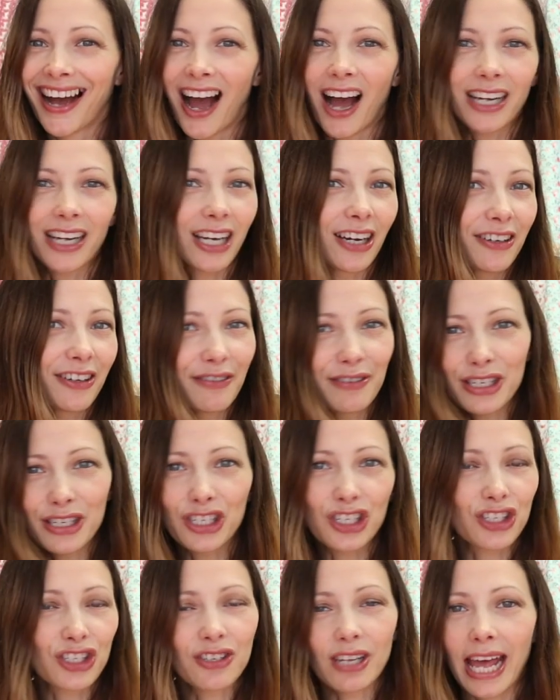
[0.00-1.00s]
I kind of
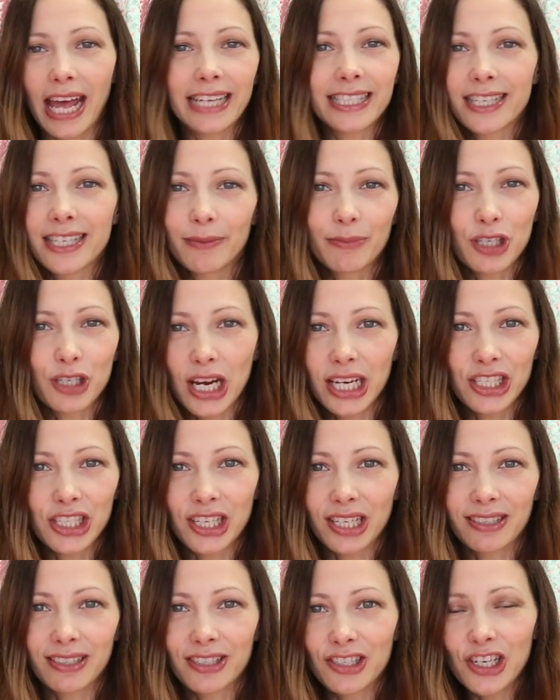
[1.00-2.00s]
just ended up
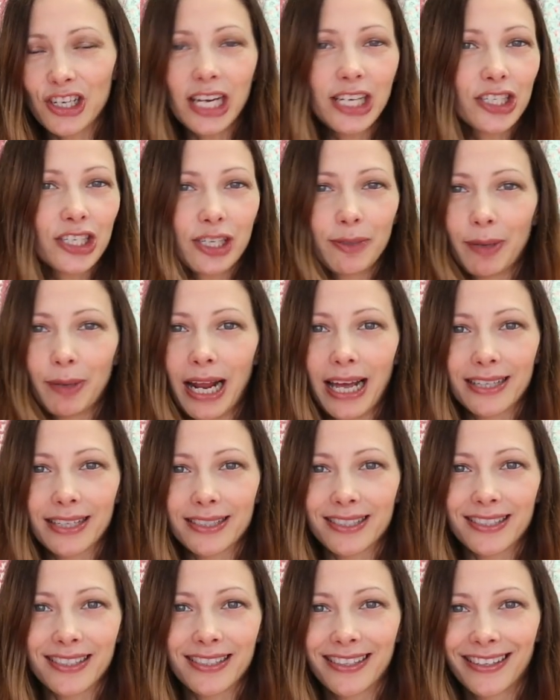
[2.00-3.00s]
changing
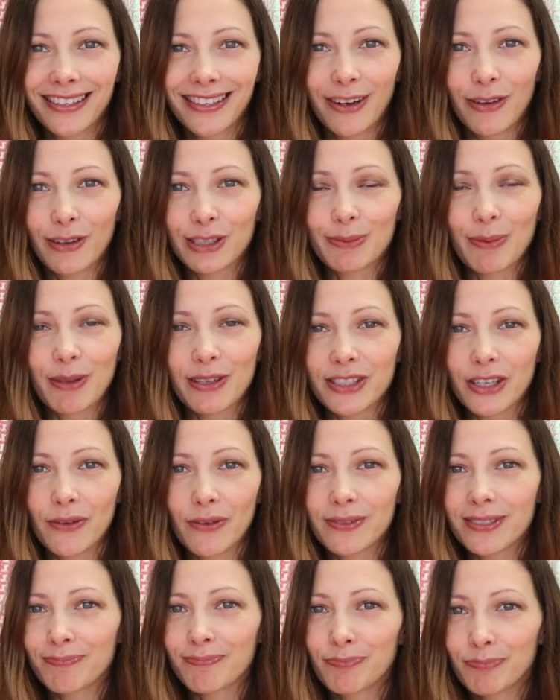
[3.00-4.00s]
plans last month. So
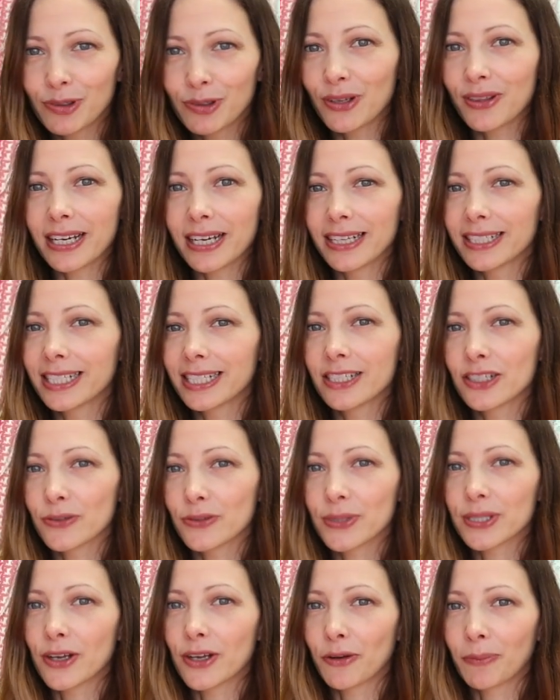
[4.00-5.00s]
it's a good thing I didn't do
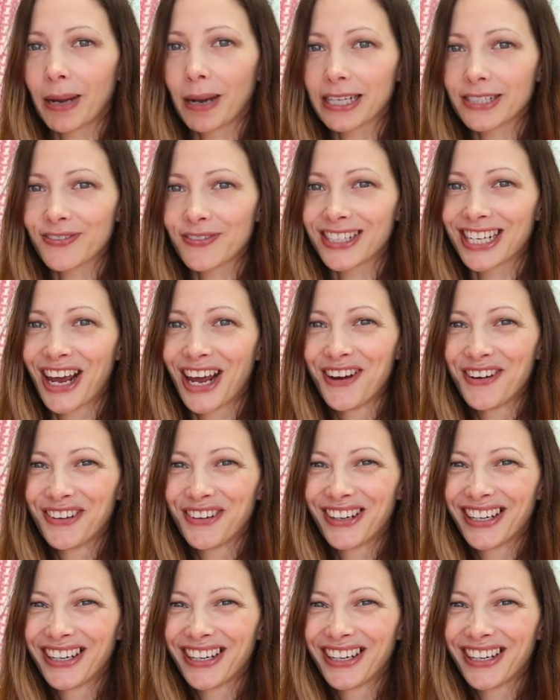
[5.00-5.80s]
a sewing plans video.